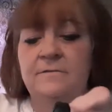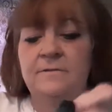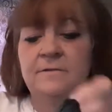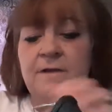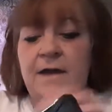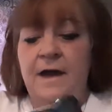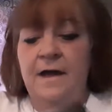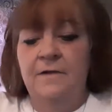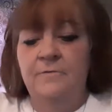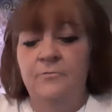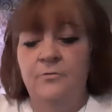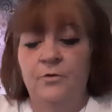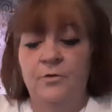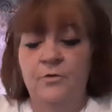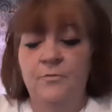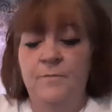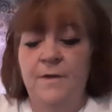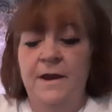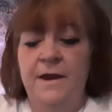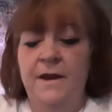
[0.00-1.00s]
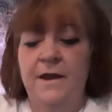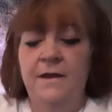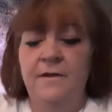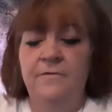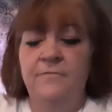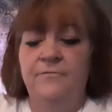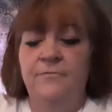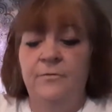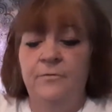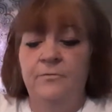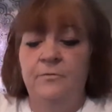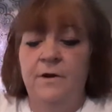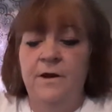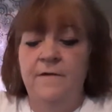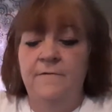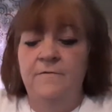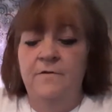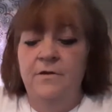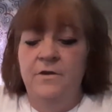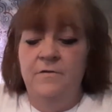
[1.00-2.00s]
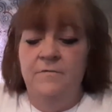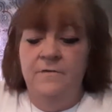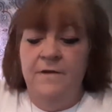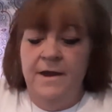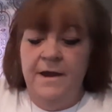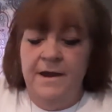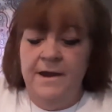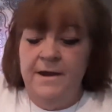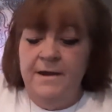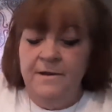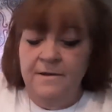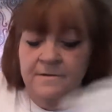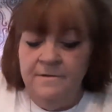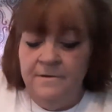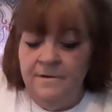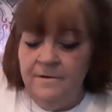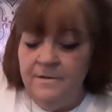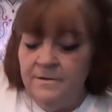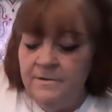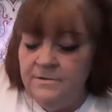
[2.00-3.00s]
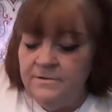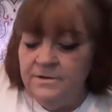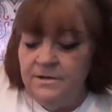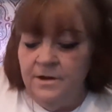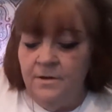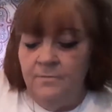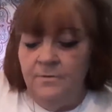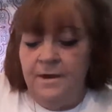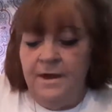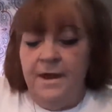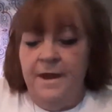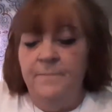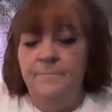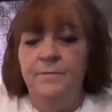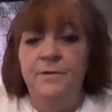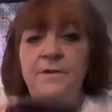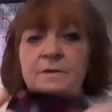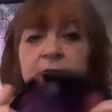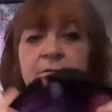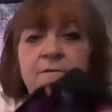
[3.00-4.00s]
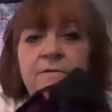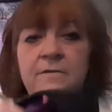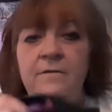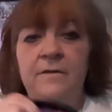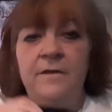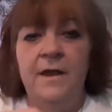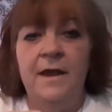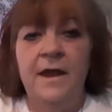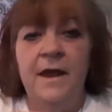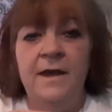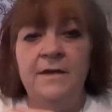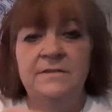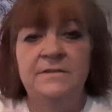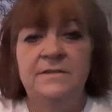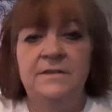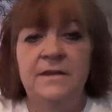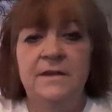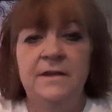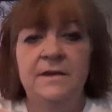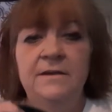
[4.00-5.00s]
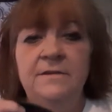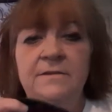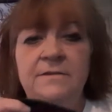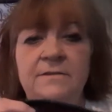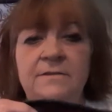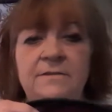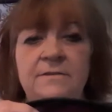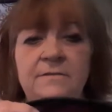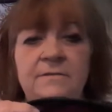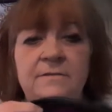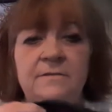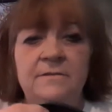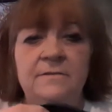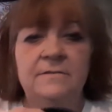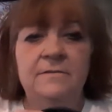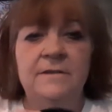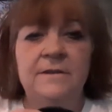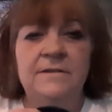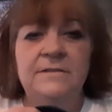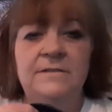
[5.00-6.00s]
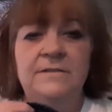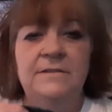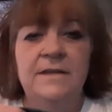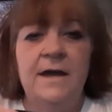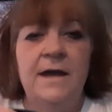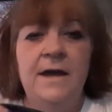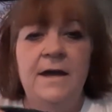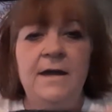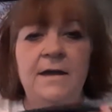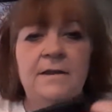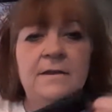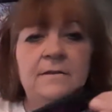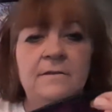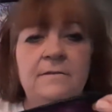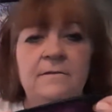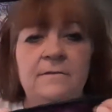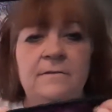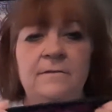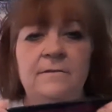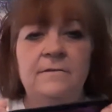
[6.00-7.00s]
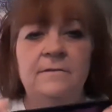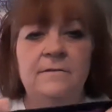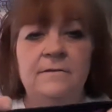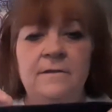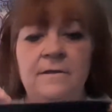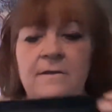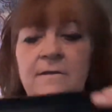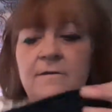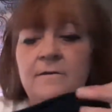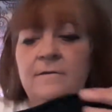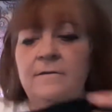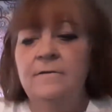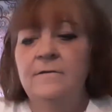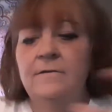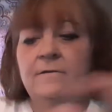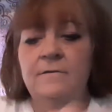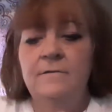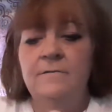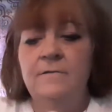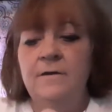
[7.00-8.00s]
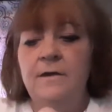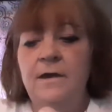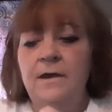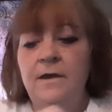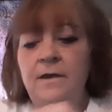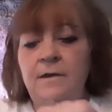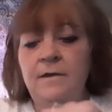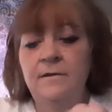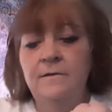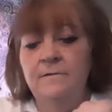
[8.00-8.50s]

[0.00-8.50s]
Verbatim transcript: got room in it for whatever you need to go camping. And it has this inside. Okay.